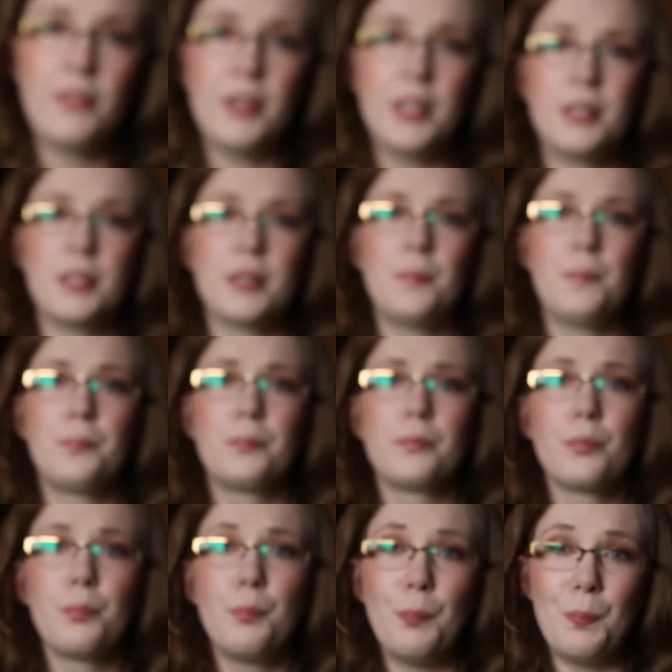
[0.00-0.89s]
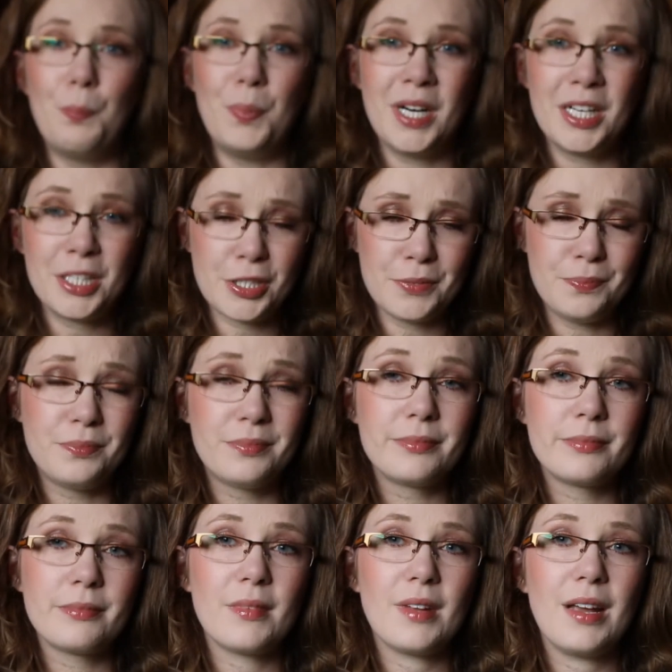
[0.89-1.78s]
it, but
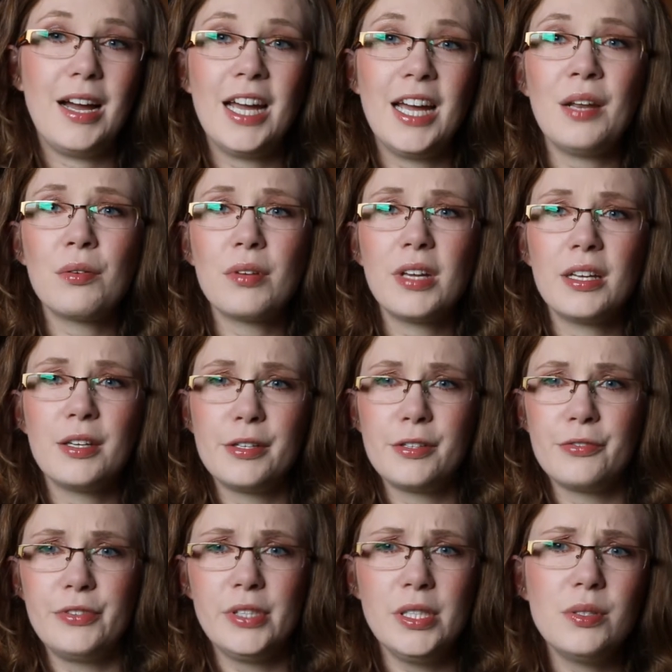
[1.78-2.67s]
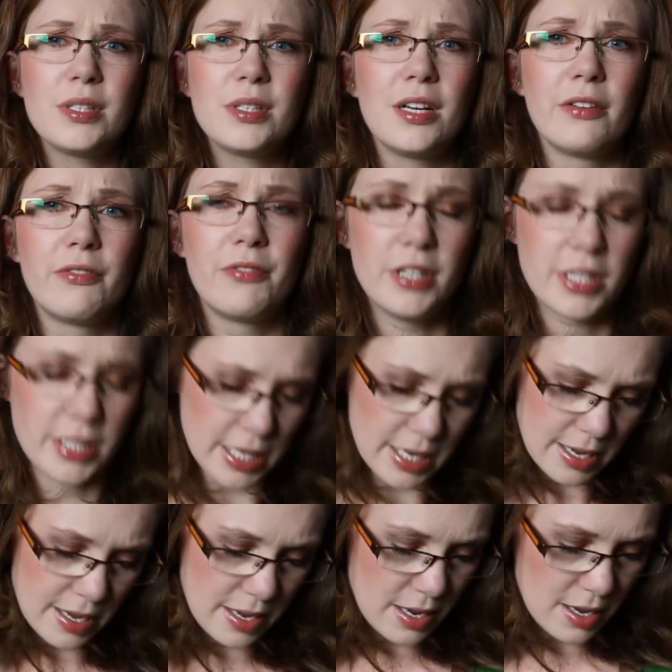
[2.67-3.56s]
I don't get enough use out of this
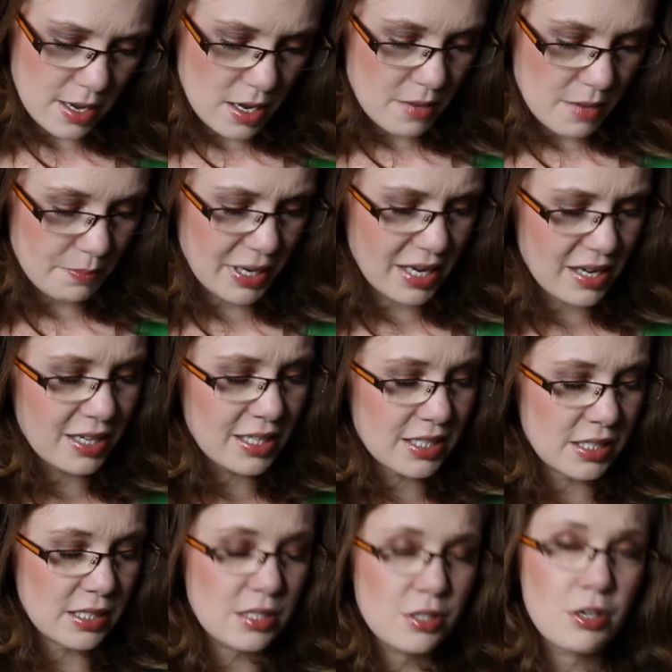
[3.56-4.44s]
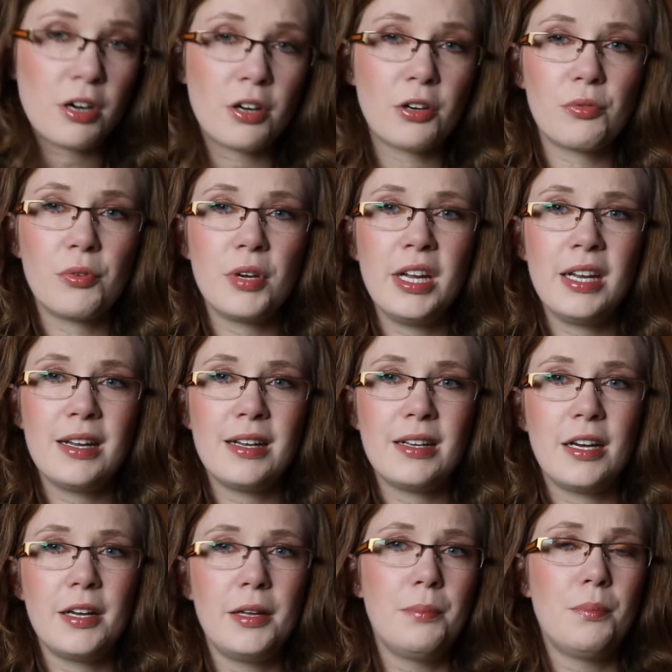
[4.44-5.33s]
because it's dark green and
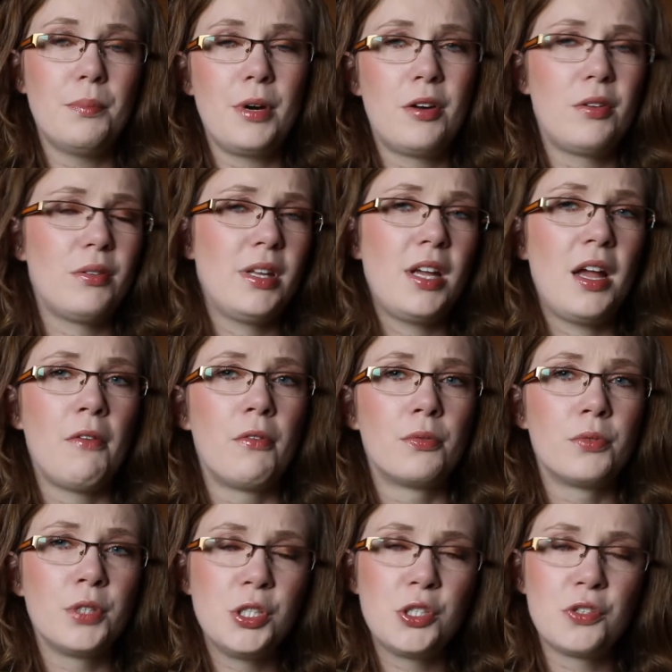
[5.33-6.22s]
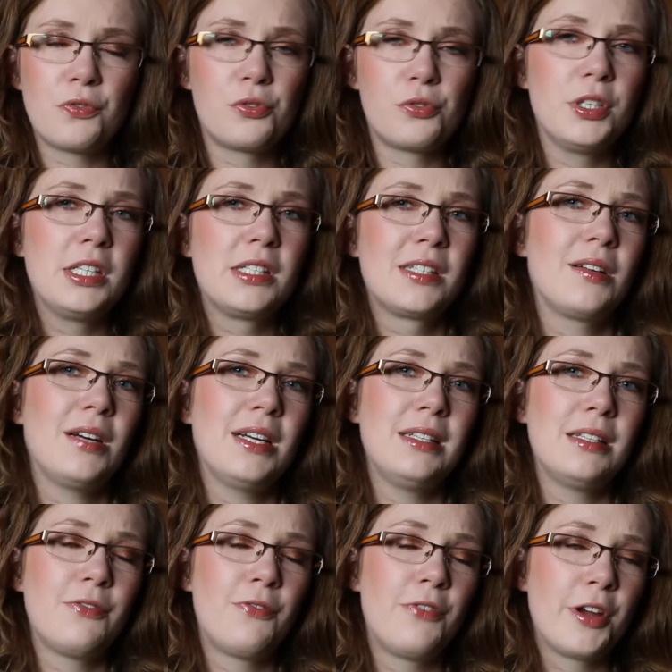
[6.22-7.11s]
I hardly ever reach for it. So I
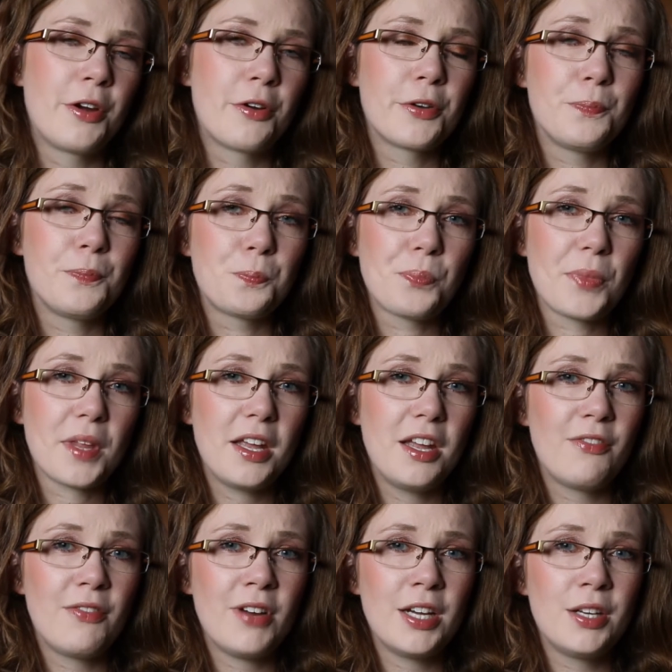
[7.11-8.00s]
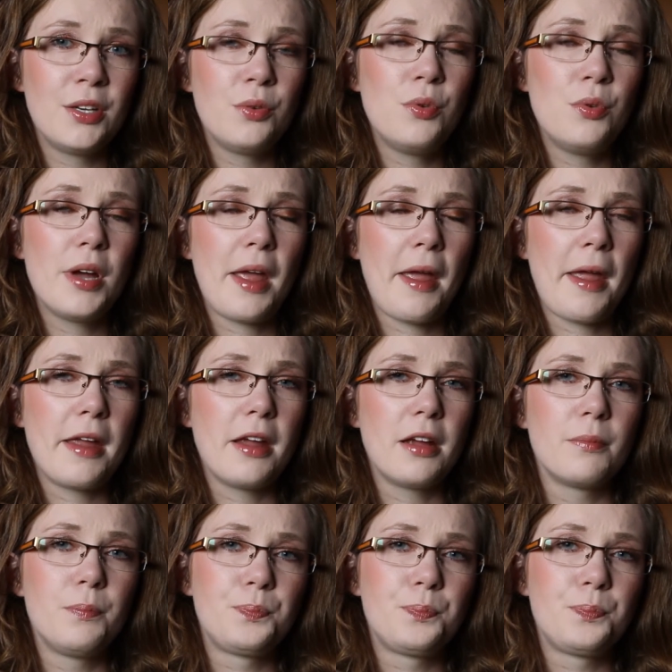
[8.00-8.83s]
just figured if I do a